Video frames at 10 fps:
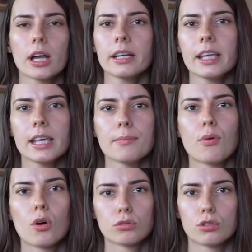Try to
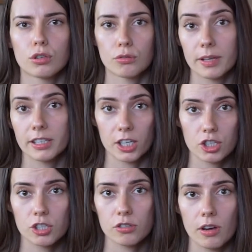keep all the
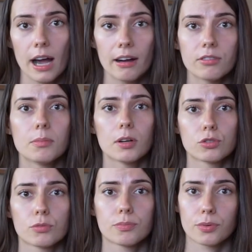documentation you have
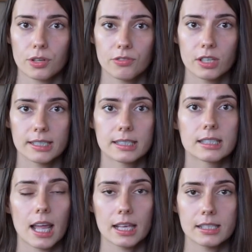about your previous
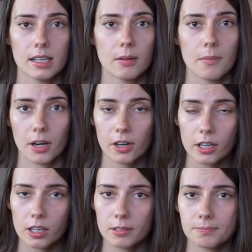stays in
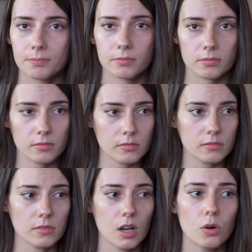America,
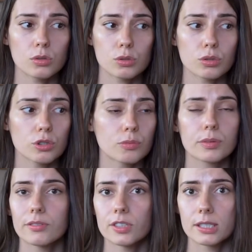also your
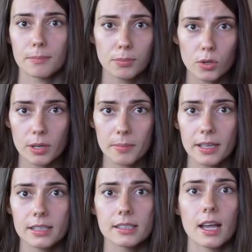previous
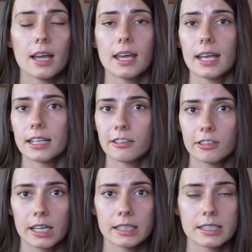employment in the
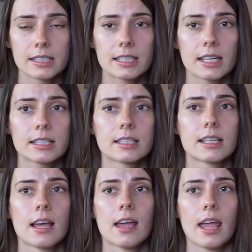United States,
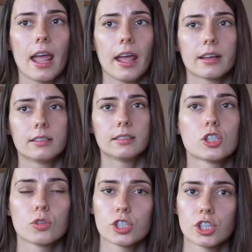and
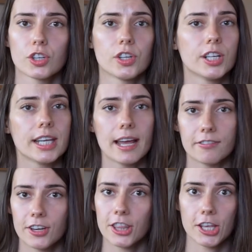Social Security,
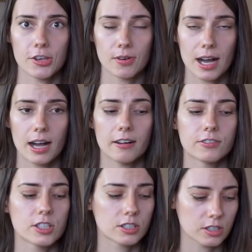everything you have.
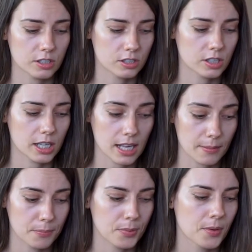It's good to keep